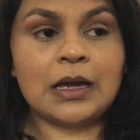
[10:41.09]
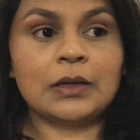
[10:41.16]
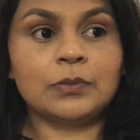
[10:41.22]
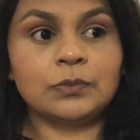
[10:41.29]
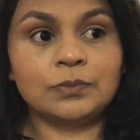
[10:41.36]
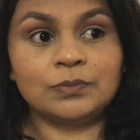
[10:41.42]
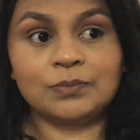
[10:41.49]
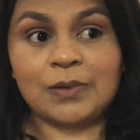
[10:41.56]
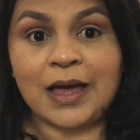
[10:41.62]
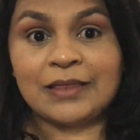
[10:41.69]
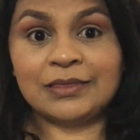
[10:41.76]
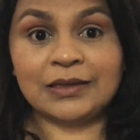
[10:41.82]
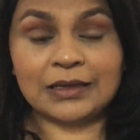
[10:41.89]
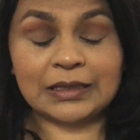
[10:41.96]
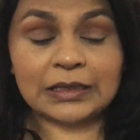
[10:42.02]
I
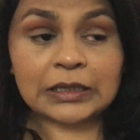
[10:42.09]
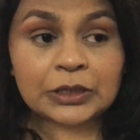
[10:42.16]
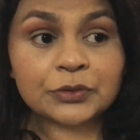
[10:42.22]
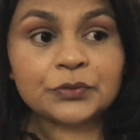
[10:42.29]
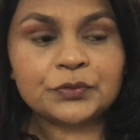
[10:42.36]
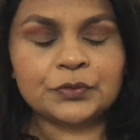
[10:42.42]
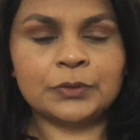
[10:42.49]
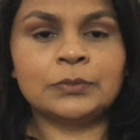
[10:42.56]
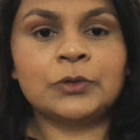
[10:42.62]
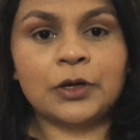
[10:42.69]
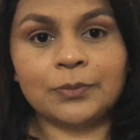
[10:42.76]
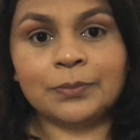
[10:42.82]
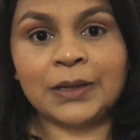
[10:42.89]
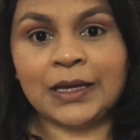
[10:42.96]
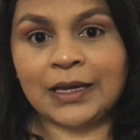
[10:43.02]
had the guilt from
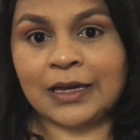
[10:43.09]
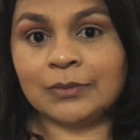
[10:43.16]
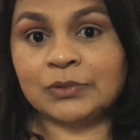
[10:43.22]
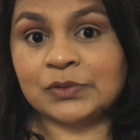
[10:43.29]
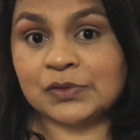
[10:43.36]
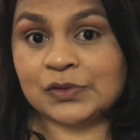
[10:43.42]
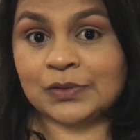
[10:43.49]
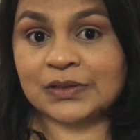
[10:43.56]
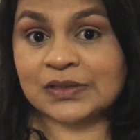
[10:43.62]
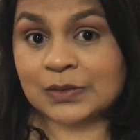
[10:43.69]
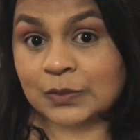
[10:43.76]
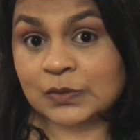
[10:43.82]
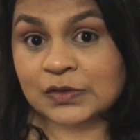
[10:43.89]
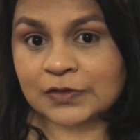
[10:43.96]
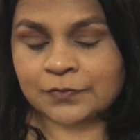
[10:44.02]
not being able to
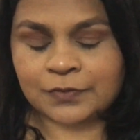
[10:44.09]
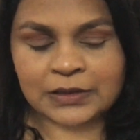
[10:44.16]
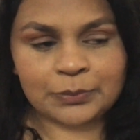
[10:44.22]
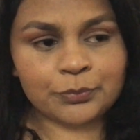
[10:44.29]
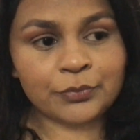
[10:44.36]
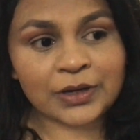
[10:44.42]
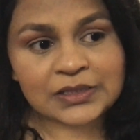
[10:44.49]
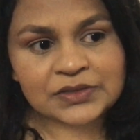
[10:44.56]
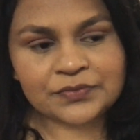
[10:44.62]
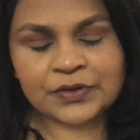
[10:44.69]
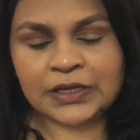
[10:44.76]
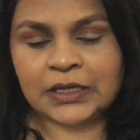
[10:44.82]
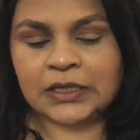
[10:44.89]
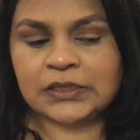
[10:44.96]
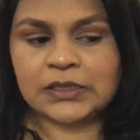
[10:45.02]
exclusively
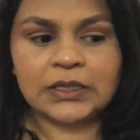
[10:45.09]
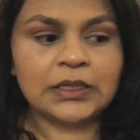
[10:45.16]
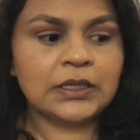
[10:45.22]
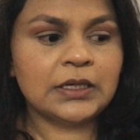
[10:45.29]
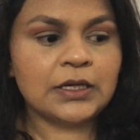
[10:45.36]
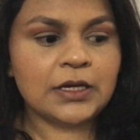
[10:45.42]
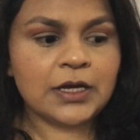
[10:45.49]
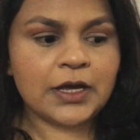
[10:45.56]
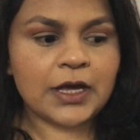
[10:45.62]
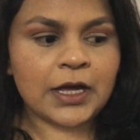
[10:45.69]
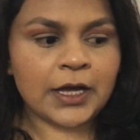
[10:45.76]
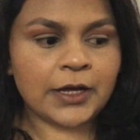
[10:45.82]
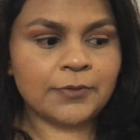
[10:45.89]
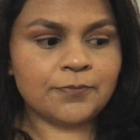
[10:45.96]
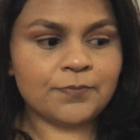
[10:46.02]
breastfeed.
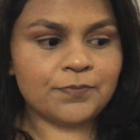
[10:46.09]
I